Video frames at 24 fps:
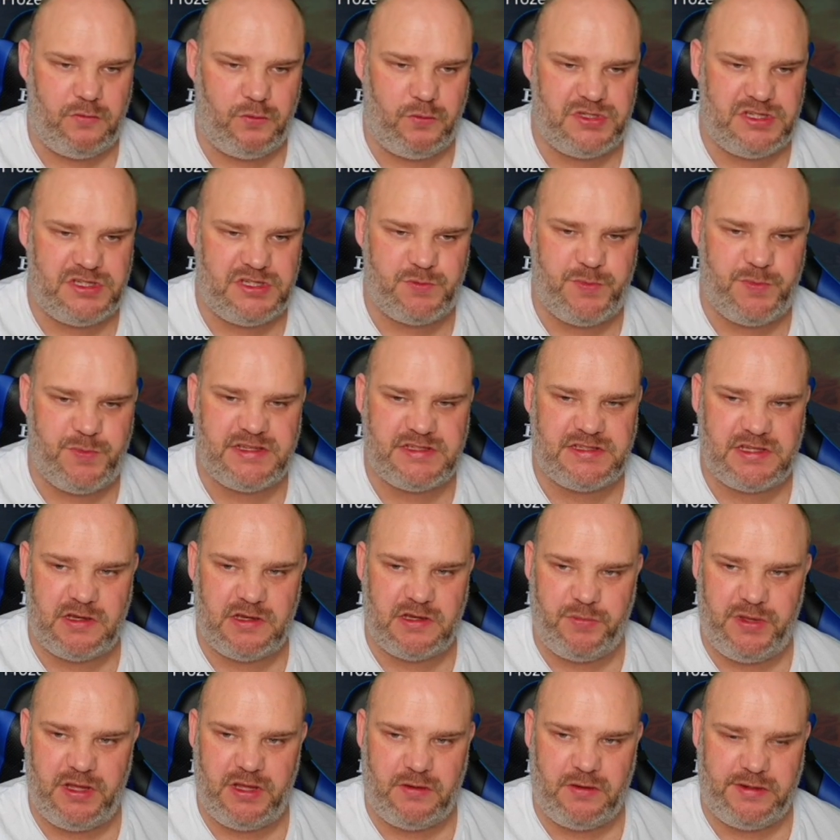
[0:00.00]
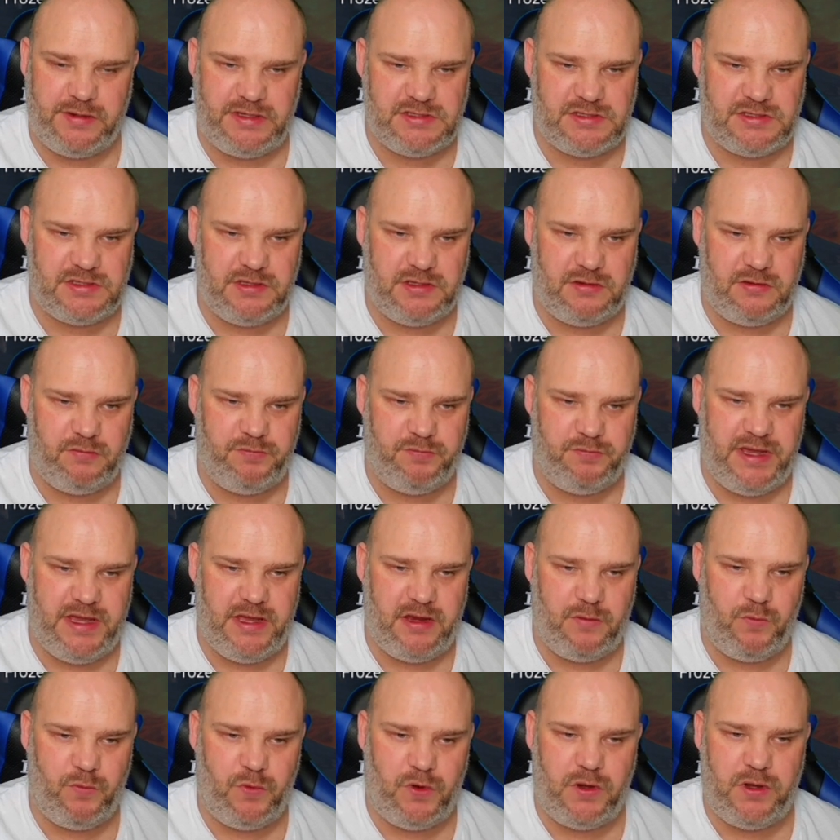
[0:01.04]
was expecting, to be honest, and
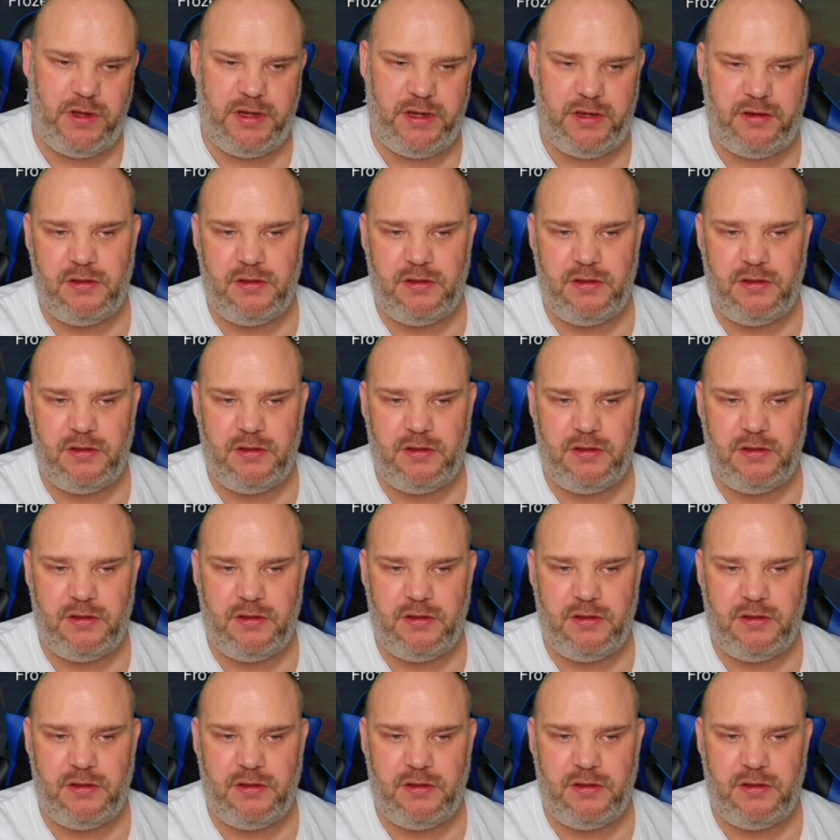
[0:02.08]
better than what